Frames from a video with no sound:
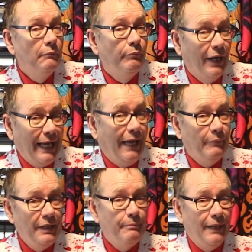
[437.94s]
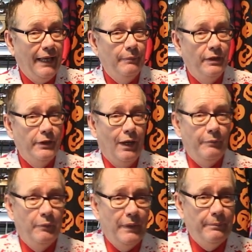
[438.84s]
by how many platinum and
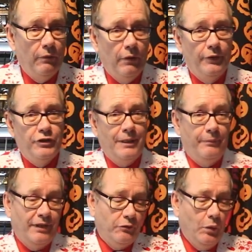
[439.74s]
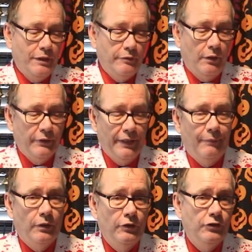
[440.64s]
diamond people are on the ships. That's why you don't get
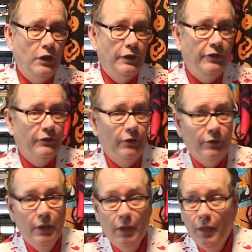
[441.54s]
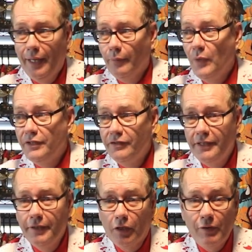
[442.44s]
them on the journeys, because like we just
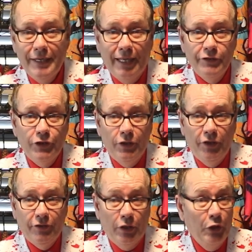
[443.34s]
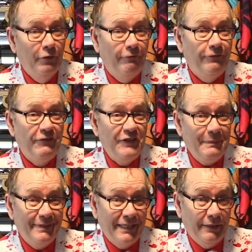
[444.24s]
did the Greenland journeys, and over
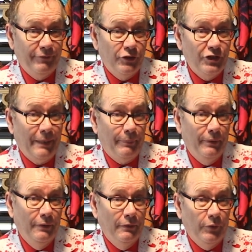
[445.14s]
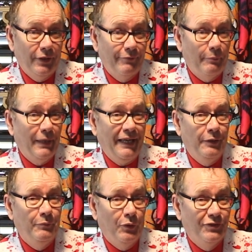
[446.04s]
50% of the ship was either
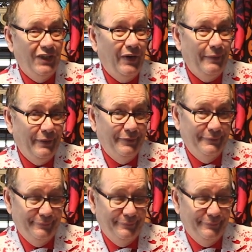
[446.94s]
platinum or diamond.